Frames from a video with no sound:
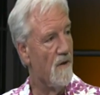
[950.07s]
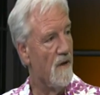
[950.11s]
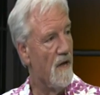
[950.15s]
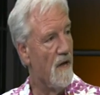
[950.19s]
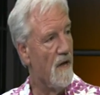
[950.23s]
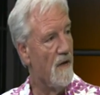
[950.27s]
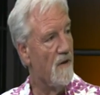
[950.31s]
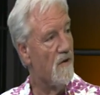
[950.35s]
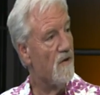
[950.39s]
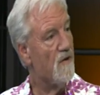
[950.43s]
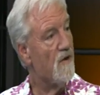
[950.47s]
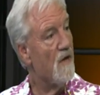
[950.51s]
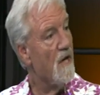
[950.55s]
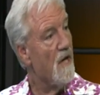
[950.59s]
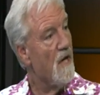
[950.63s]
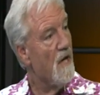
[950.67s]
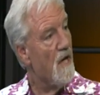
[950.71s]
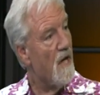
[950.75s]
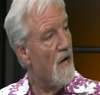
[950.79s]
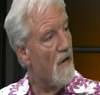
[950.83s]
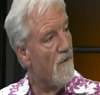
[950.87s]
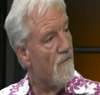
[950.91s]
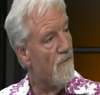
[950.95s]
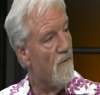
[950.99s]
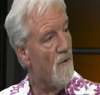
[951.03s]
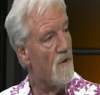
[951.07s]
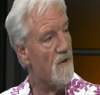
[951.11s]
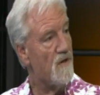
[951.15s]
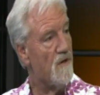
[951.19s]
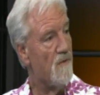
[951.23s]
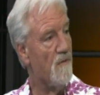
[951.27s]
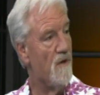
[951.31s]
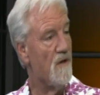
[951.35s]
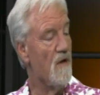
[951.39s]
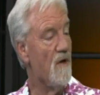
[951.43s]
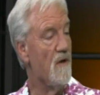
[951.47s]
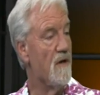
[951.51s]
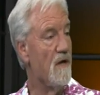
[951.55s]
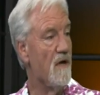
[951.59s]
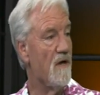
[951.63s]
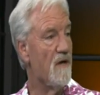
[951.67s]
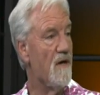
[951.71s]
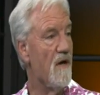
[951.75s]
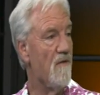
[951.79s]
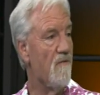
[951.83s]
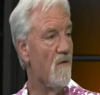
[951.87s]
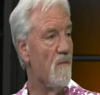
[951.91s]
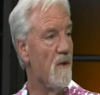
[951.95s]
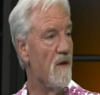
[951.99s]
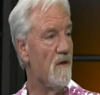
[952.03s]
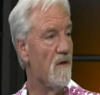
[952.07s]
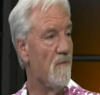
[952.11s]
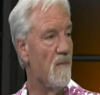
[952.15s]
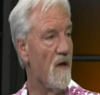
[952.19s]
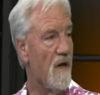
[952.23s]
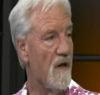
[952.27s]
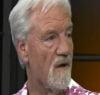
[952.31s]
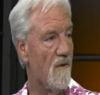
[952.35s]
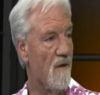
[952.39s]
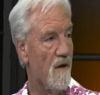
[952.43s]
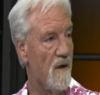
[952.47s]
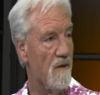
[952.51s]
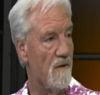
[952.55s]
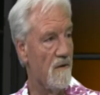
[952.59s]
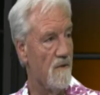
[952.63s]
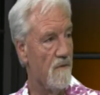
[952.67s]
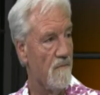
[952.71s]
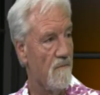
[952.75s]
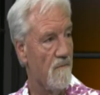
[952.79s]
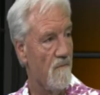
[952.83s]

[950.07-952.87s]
and unfortunately we don't get enough about the background. Is